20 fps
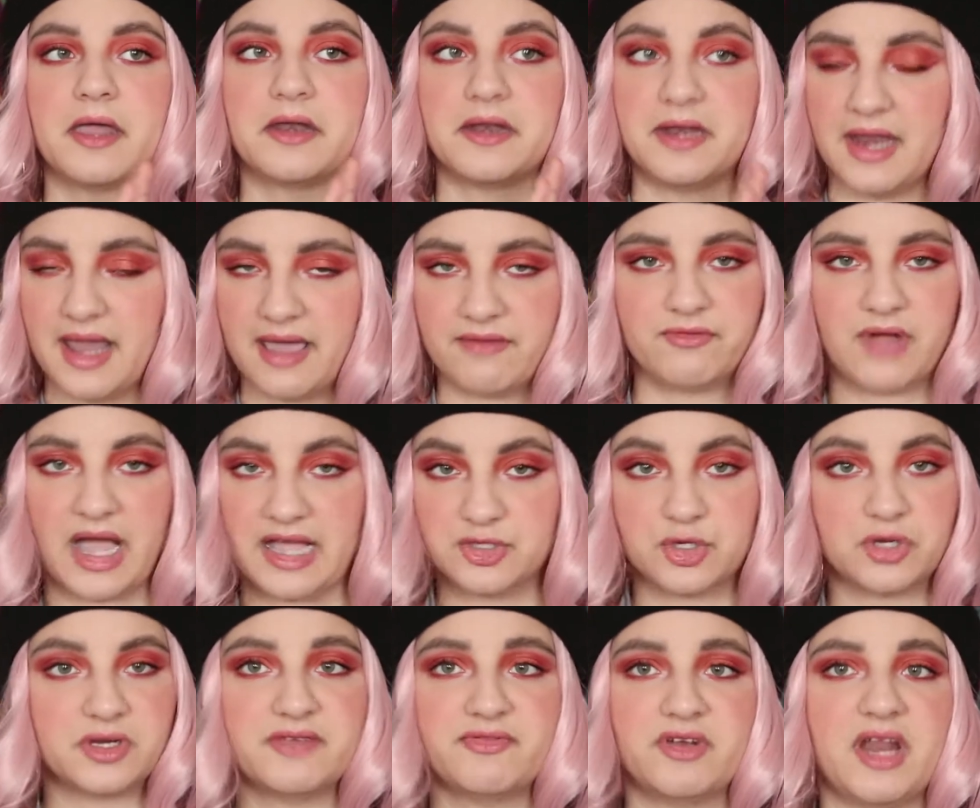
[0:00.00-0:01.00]
I
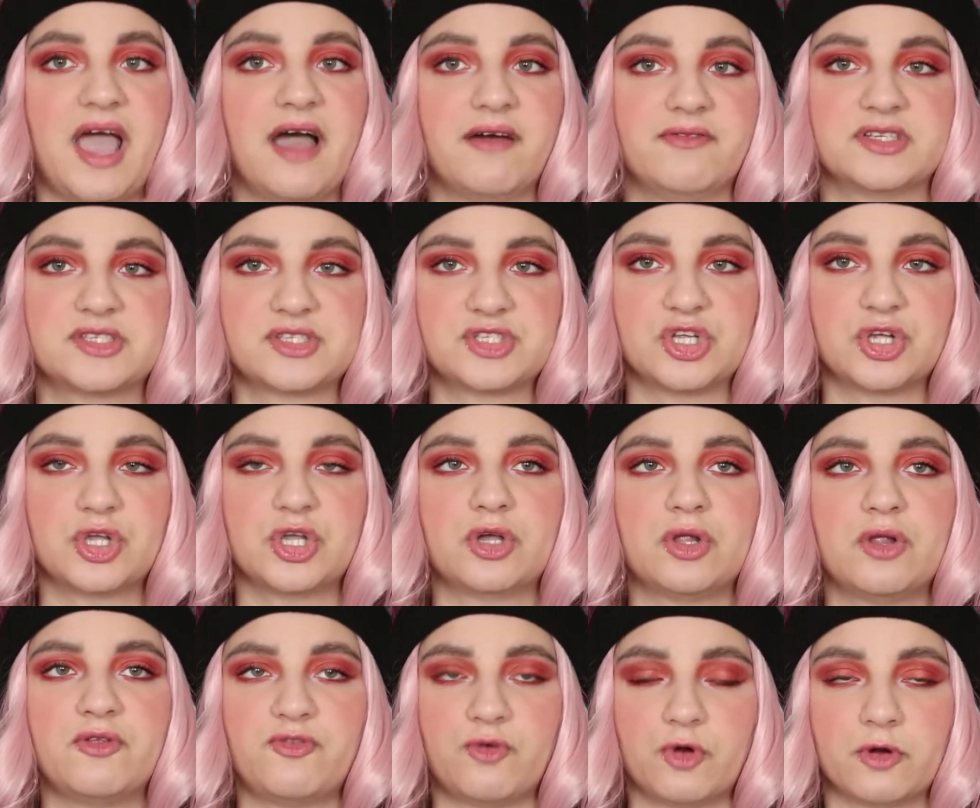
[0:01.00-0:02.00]
don't even have a
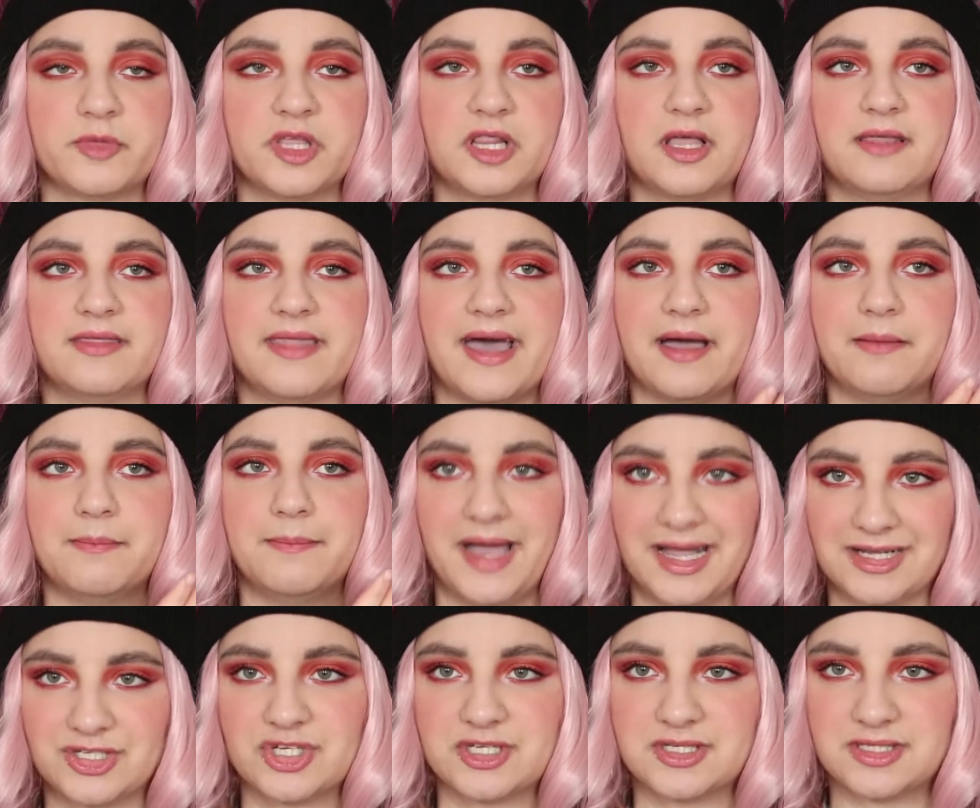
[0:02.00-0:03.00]
single formula that
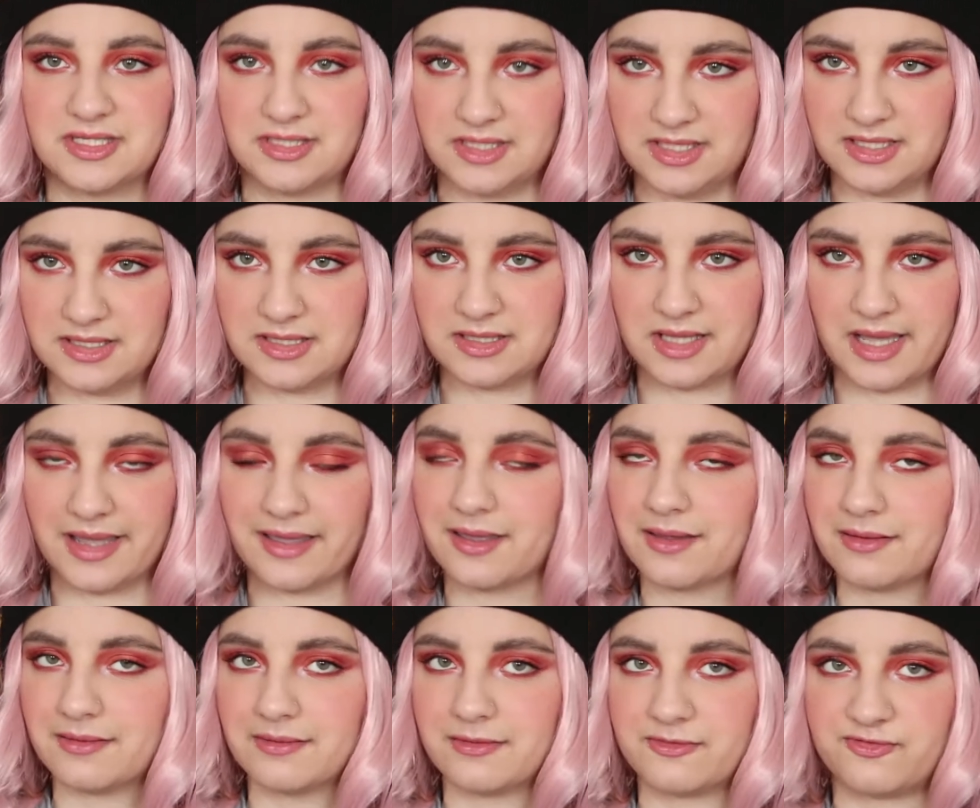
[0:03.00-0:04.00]
matches to these.
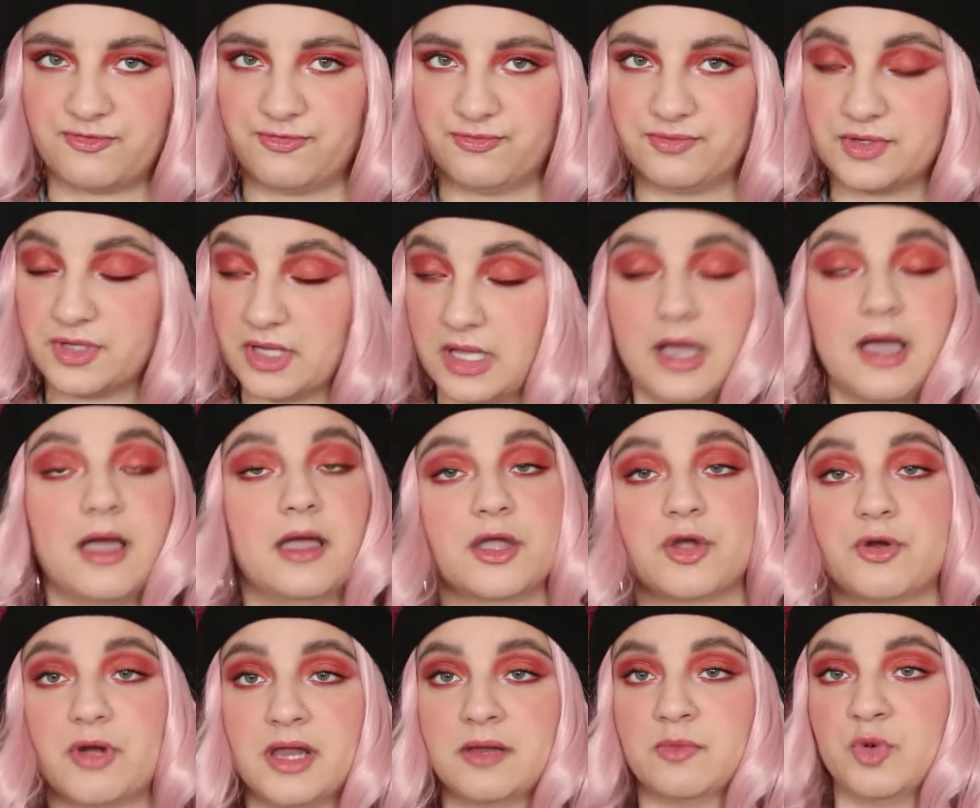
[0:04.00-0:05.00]
Like,
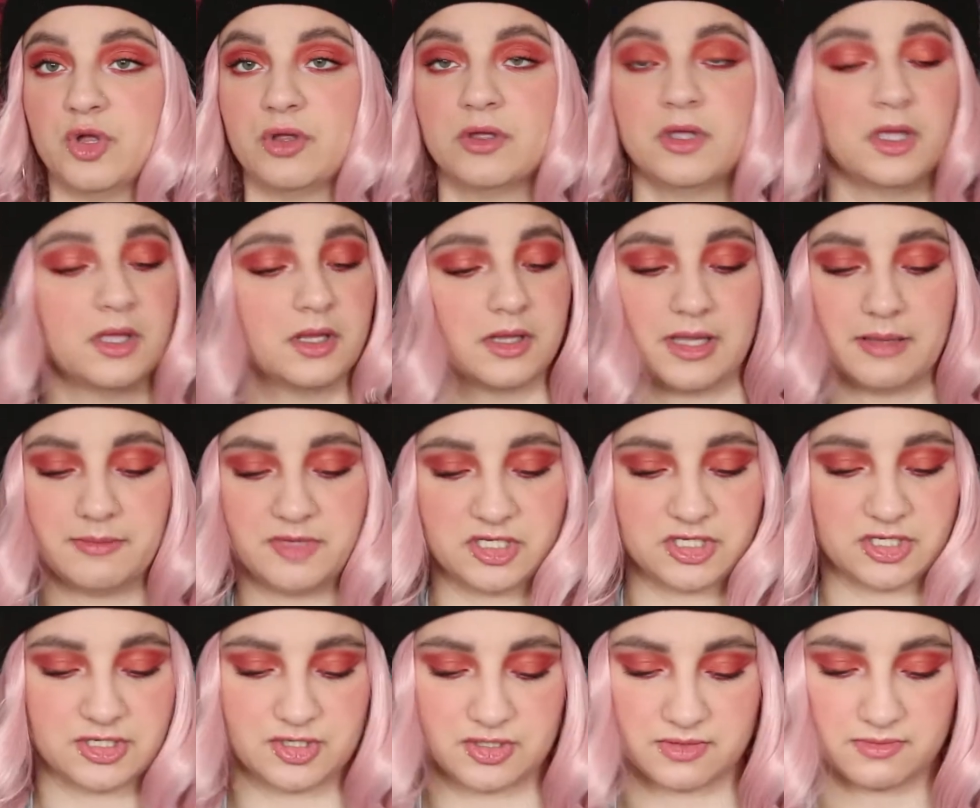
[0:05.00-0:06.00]
incredible.
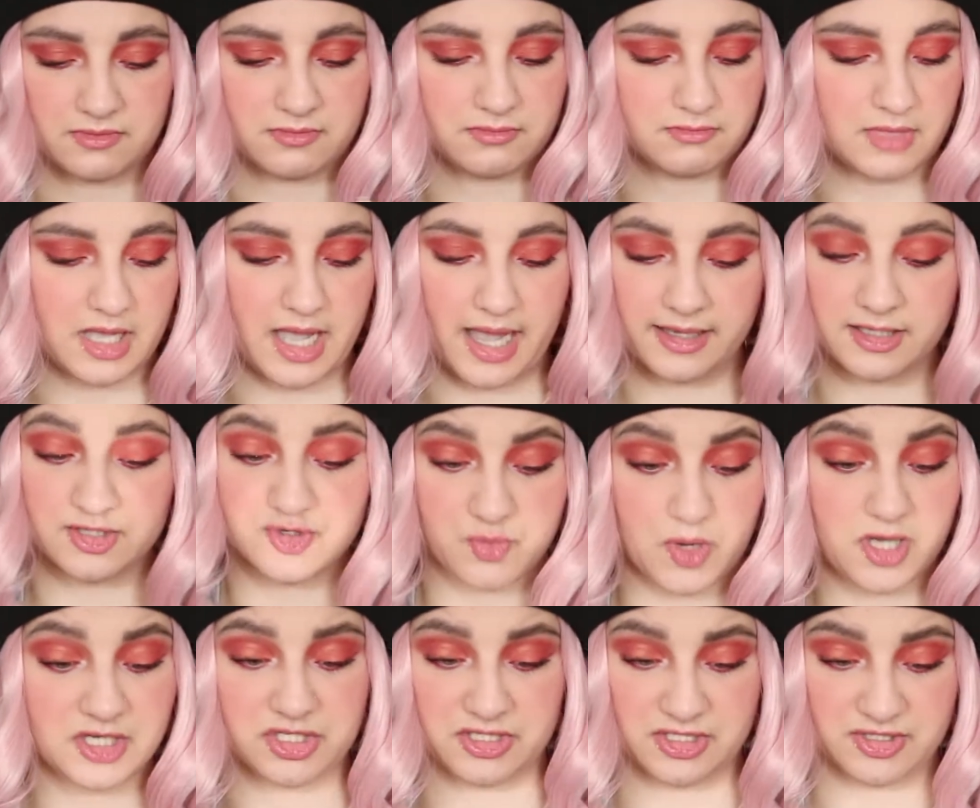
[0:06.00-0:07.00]
I can
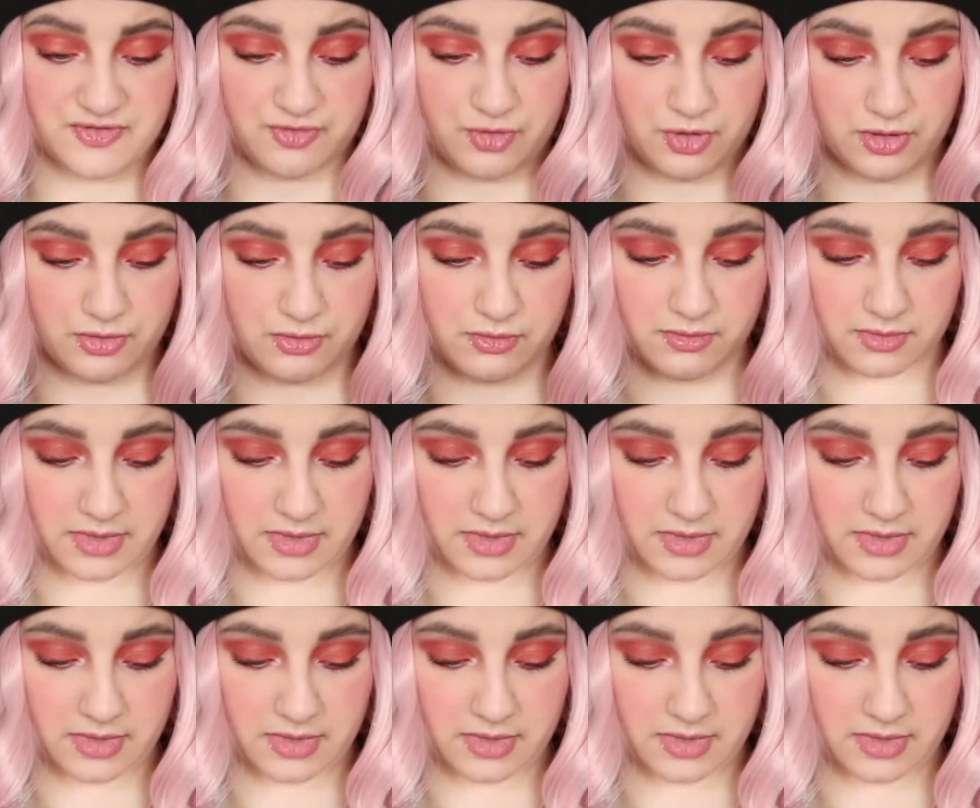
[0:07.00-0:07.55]
swatch these for you.